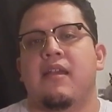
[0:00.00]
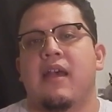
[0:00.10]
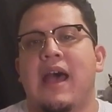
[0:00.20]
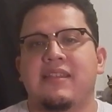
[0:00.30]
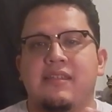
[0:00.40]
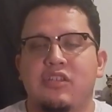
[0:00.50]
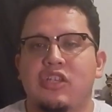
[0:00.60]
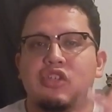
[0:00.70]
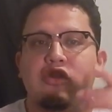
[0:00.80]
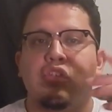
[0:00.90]
I
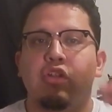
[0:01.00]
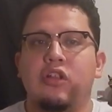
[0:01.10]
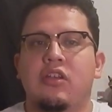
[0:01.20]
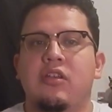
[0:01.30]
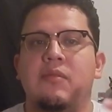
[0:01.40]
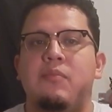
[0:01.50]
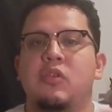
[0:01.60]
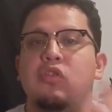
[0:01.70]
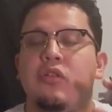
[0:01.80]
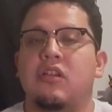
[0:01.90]
suggest you look up
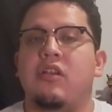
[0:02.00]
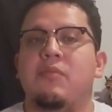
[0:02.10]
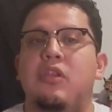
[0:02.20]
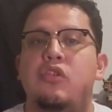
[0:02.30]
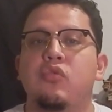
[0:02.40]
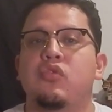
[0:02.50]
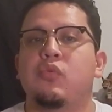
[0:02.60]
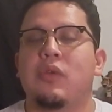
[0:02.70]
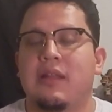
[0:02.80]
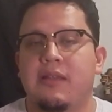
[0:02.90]
the
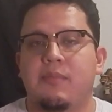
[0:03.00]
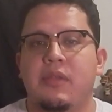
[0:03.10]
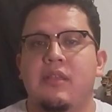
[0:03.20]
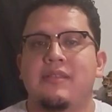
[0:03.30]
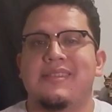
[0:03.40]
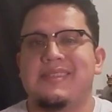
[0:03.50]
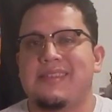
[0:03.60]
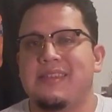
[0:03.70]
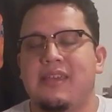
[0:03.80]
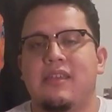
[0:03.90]
YouTube clip to
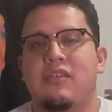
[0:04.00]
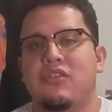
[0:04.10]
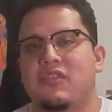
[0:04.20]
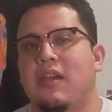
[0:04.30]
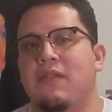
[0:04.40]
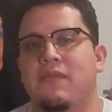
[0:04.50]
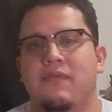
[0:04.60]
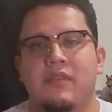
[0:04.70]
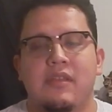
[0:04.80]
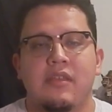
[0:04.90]
see it
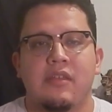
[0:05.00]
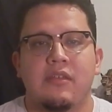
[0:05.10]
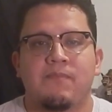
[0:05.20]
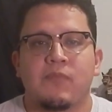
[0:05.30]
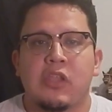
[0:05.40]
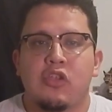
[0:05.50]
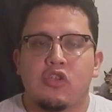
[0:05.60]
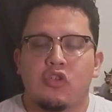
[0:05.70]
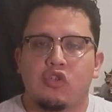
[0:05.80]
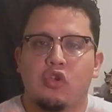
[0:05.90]
yourself.
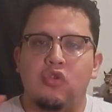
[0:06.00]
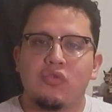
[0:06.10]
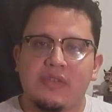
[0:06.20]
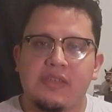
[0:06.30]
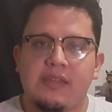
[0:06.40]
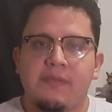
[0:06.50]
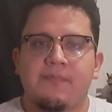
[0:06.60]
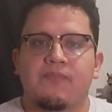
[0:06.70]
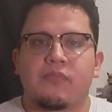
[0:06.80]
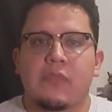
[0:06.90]
So you see,
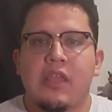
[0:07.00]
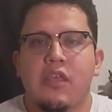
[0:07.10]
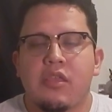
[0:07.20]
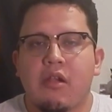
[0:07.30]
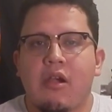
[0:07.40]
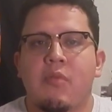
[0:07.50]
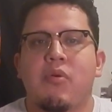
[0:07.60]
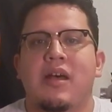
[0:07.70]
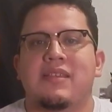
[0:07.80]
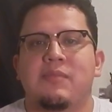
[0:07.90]
there are
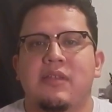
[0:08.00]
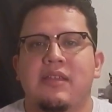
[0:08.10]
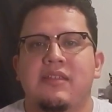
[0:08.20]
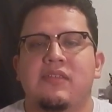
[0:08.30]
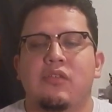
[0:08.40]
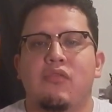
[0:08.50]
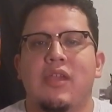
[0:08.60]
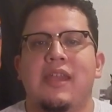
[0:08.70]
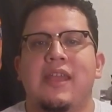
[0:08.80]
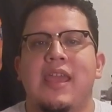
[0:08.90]
possibilities to
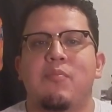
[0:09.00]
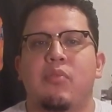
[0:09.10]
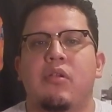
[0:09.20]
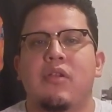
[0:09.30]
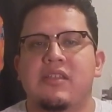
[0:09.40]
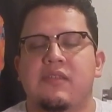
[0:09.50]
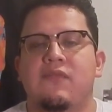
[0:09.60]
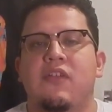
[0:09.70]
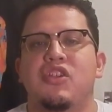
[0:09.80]
create a progressive